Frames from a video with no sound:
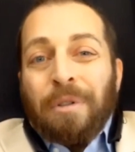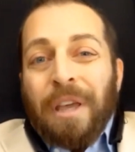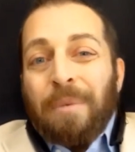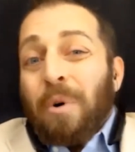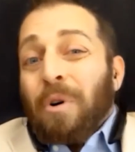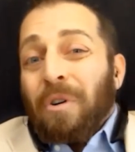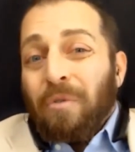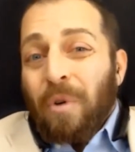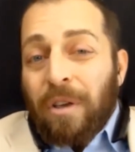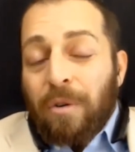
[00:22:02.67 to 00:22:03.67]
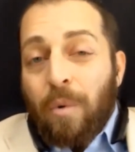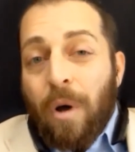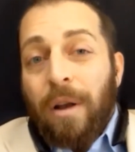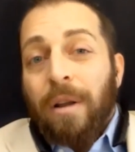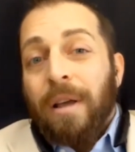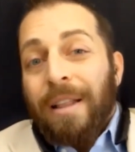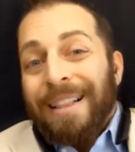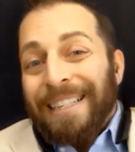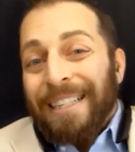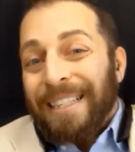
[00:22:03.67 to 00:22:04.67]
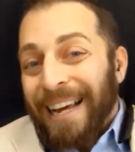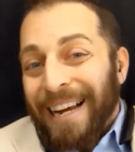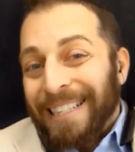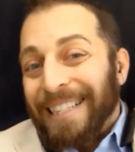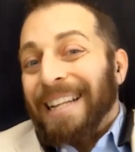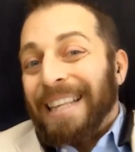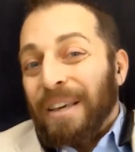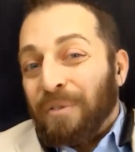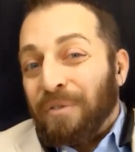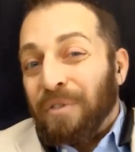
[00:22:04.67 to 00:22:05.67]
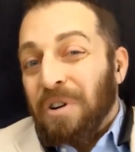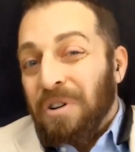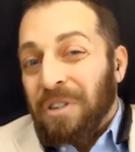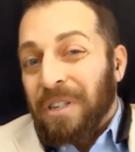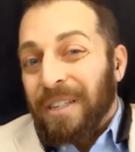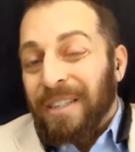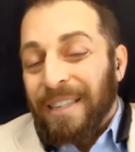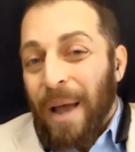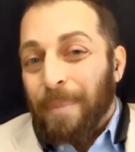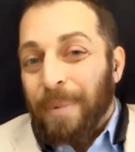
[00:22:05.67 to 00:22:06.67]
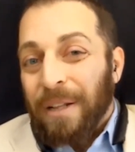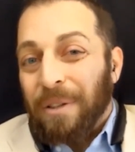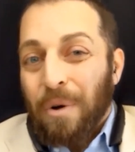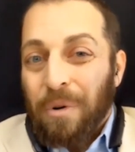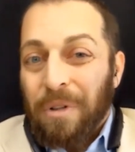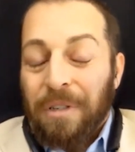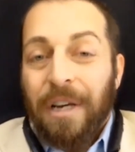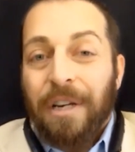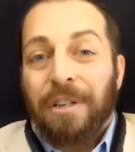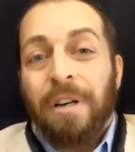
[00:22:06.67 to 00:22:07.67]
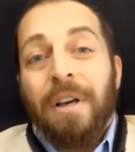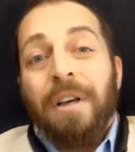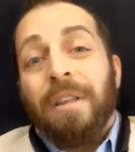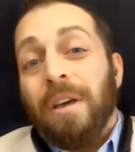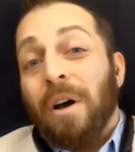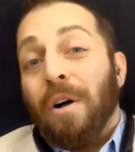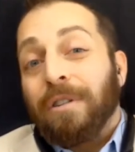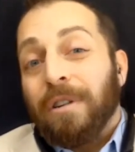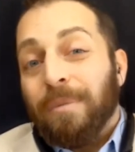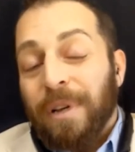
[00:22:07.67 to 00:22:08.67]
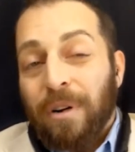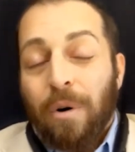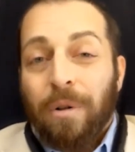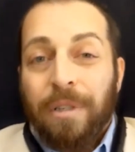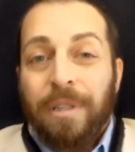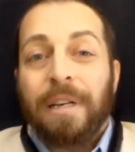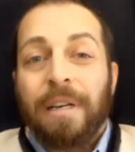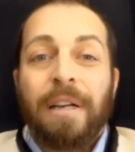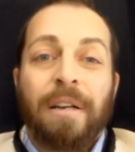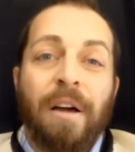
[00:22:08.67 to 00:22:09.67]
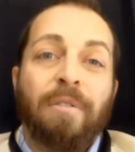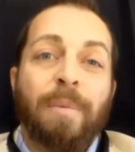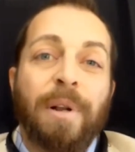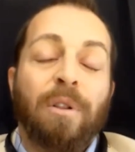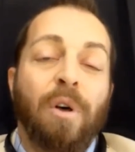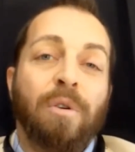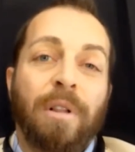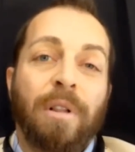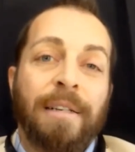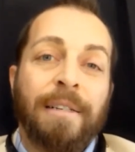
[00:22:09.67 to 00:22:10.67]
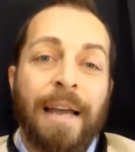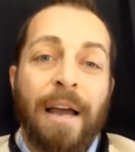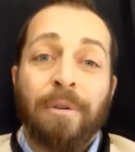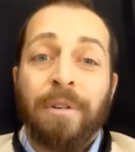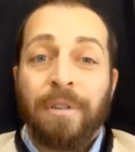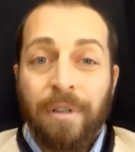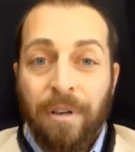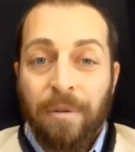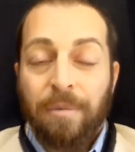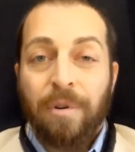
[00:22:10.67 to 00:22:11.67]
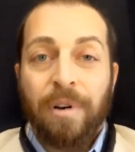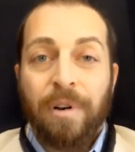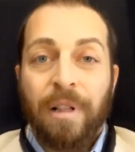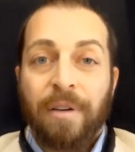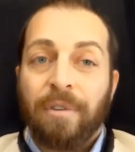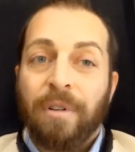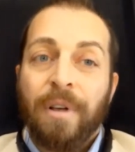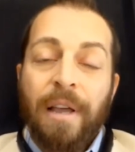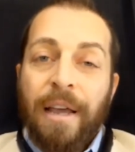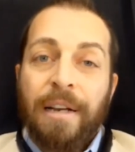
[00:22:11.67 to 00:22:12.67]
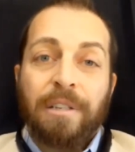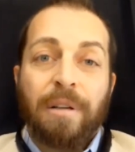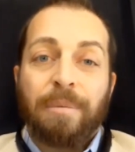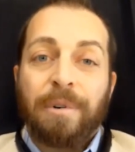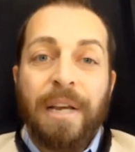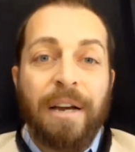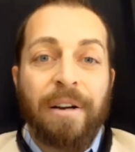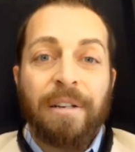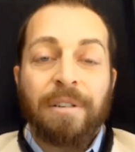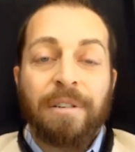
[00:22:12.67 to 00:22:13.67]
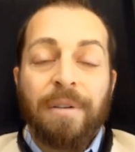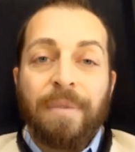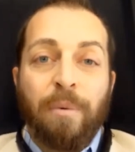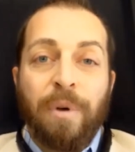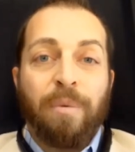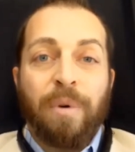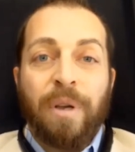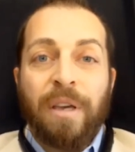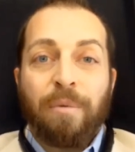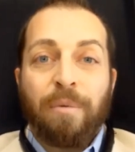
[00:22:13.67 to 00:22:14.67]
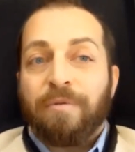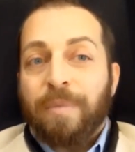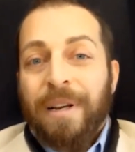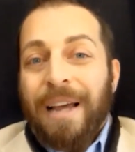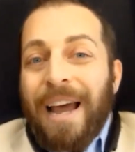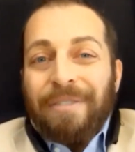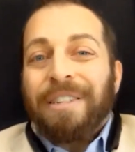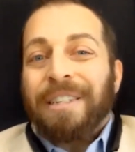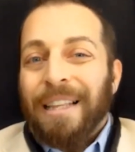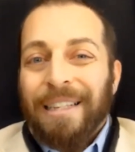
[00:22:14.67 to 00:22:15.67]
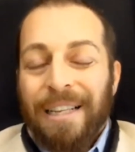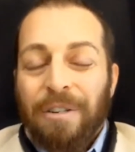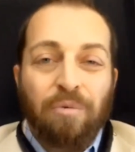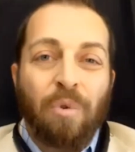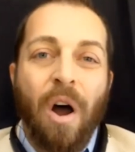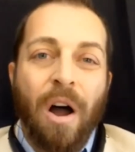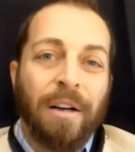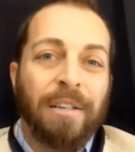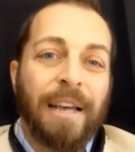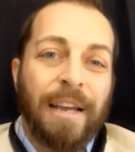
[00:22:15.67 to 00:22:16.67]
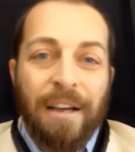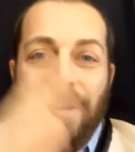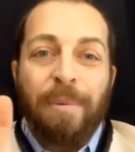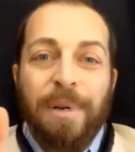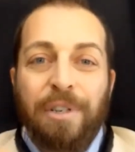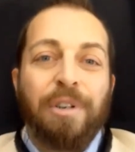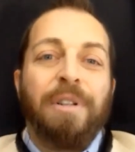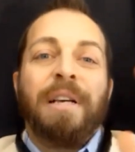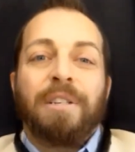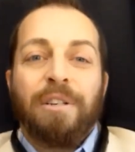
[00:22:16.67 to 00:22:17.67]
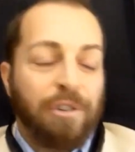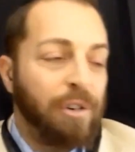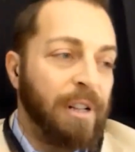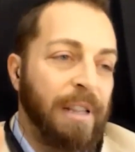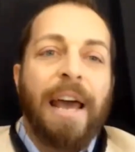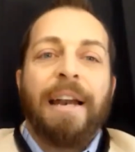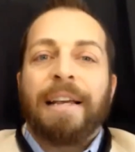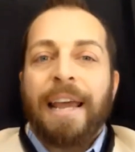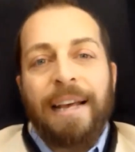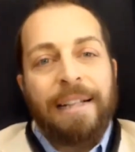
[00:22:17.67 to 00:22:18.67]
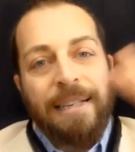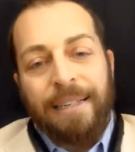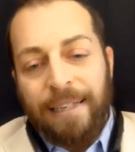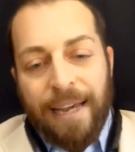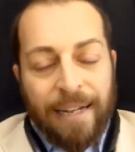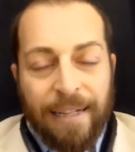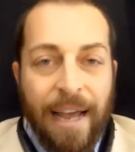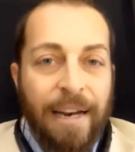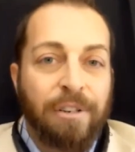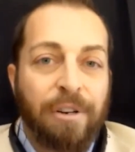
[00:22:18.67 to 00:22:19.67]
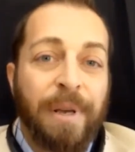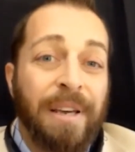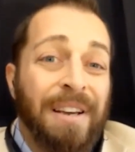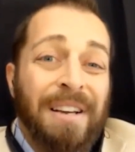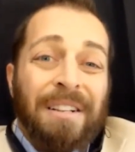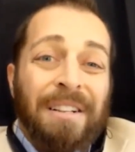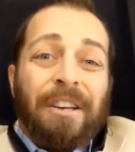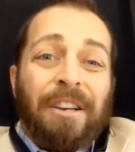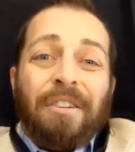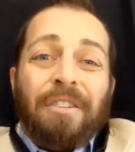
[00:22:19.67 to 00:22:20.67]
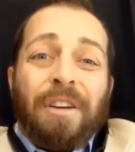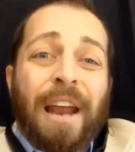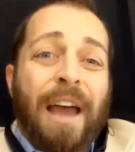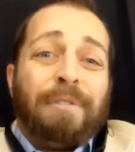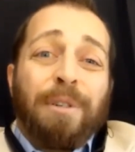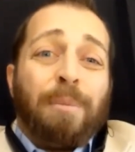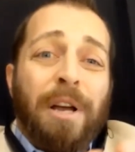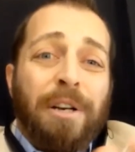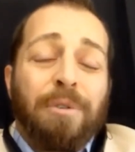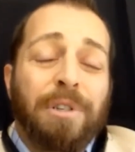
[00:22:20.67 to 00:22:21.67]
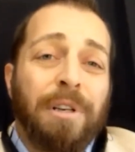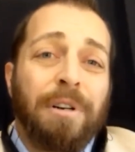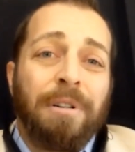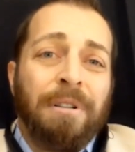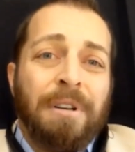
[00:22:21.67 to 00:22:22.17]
get more of what you want. This is, like I said, the first step in localization. The ultimate goal is to get government localized down to the community level. And as libertarians, we've been kind of selling this wrong, saying government should this and shouldn't that, and can this and can't that. It should be, look, you can have as much or as little